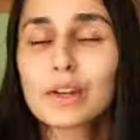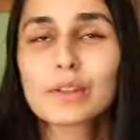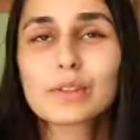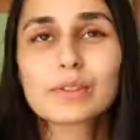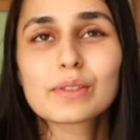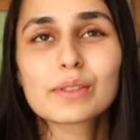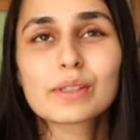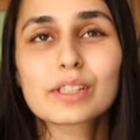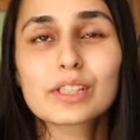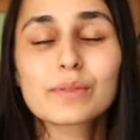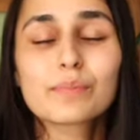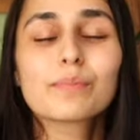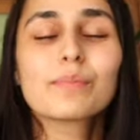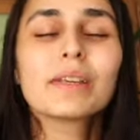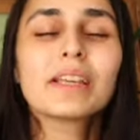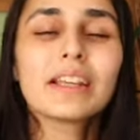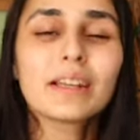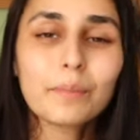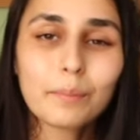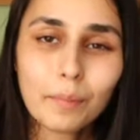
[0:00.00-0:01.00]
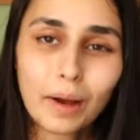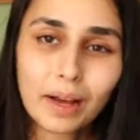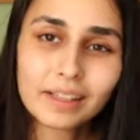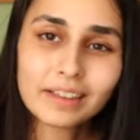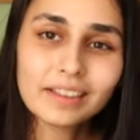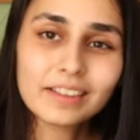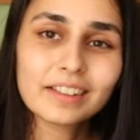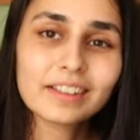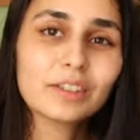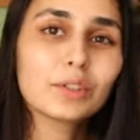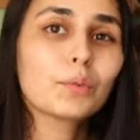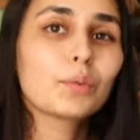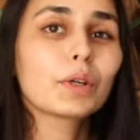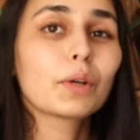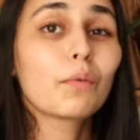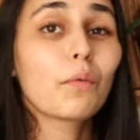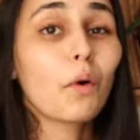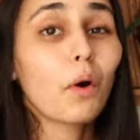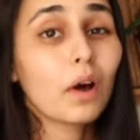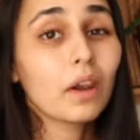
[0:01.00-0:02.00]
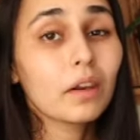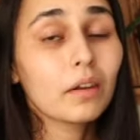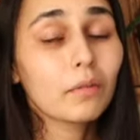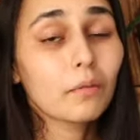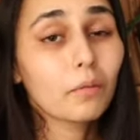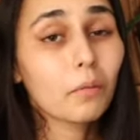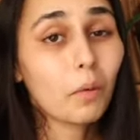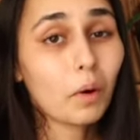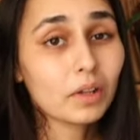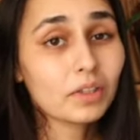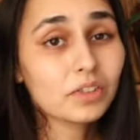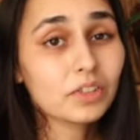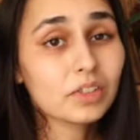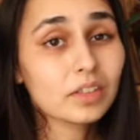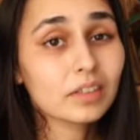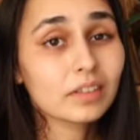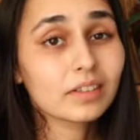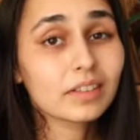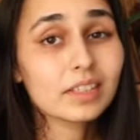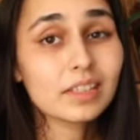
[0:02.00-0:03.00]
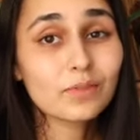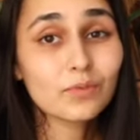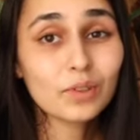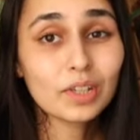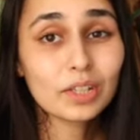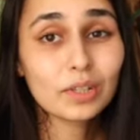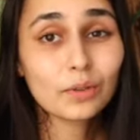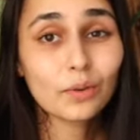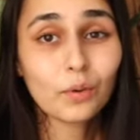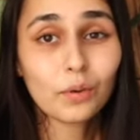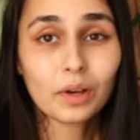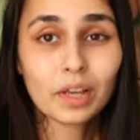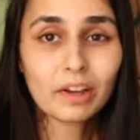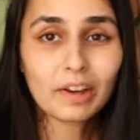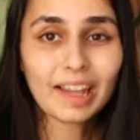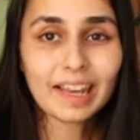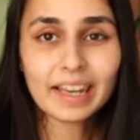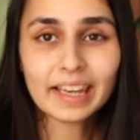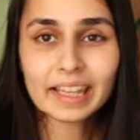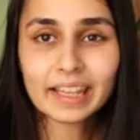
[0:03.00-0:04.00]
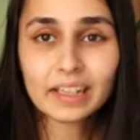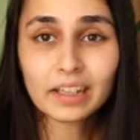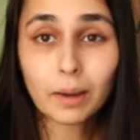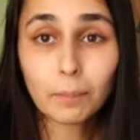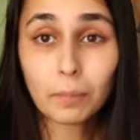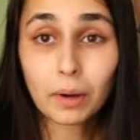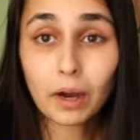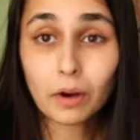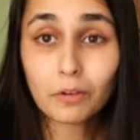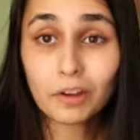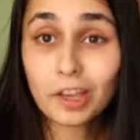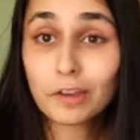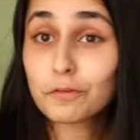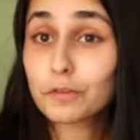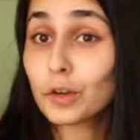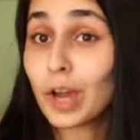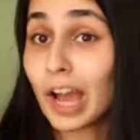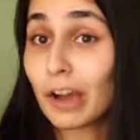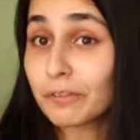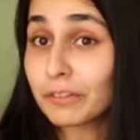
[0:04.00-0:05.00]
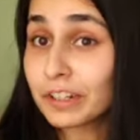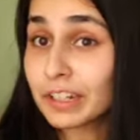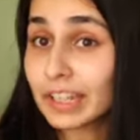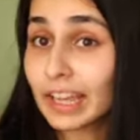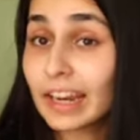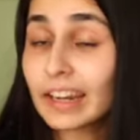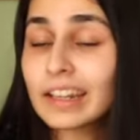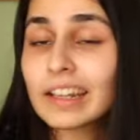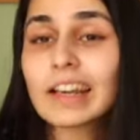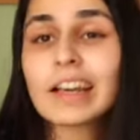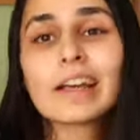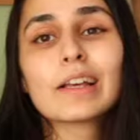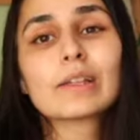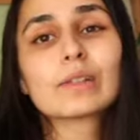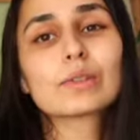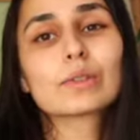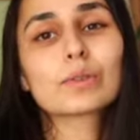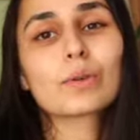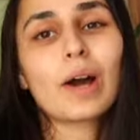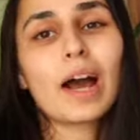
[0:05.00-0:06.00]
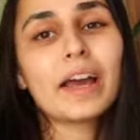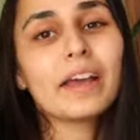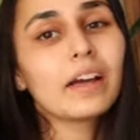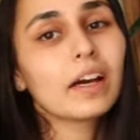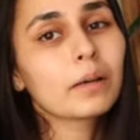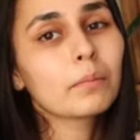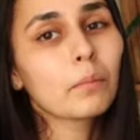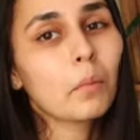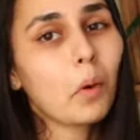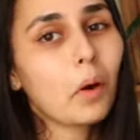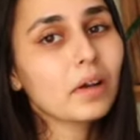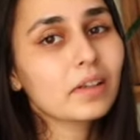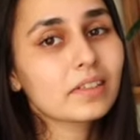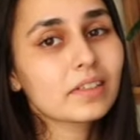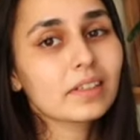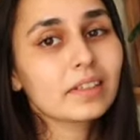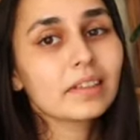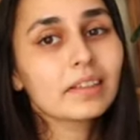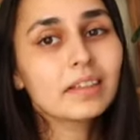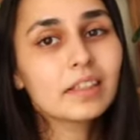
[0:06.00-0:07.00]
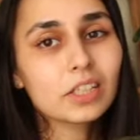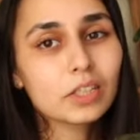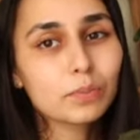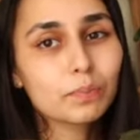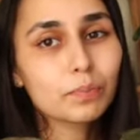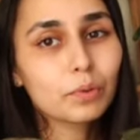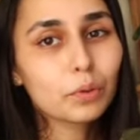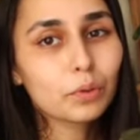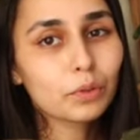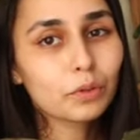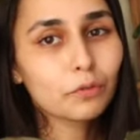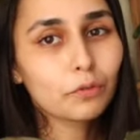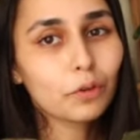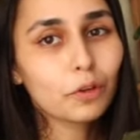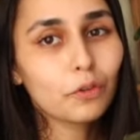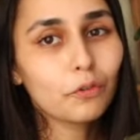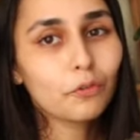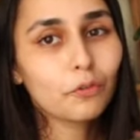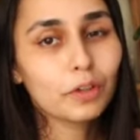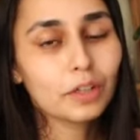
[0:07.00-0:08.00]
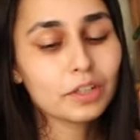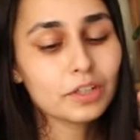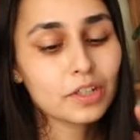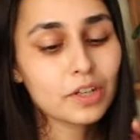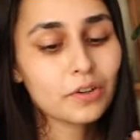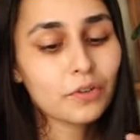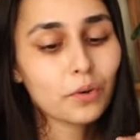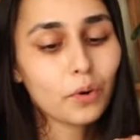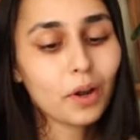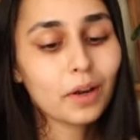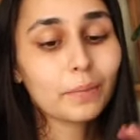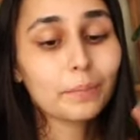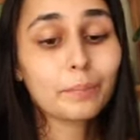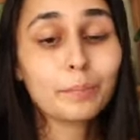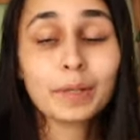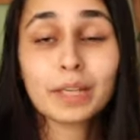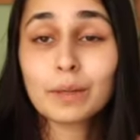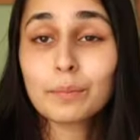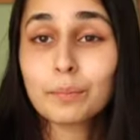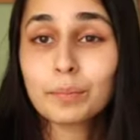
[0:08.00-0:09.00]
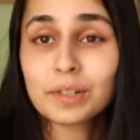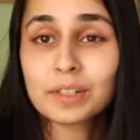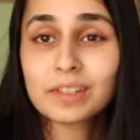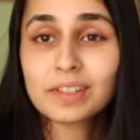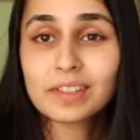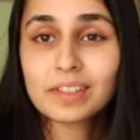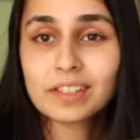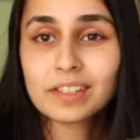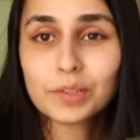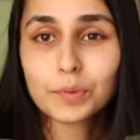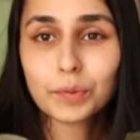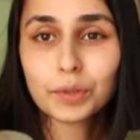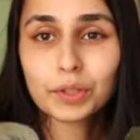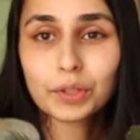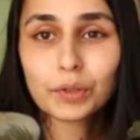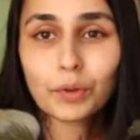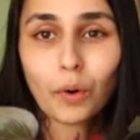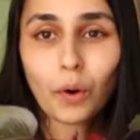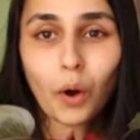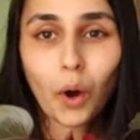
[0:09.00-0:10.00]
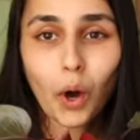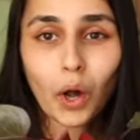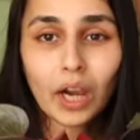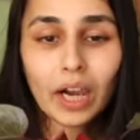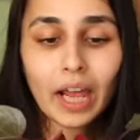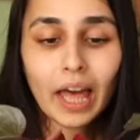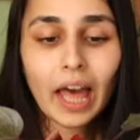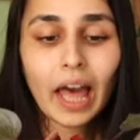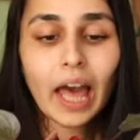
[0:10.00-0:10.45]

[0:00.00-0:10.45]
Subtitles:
So it's been a month. You would have all watched this video. I'll link it above if you haven't yet. So I unboxed this beautiful Philodendron Pink Princess with you all,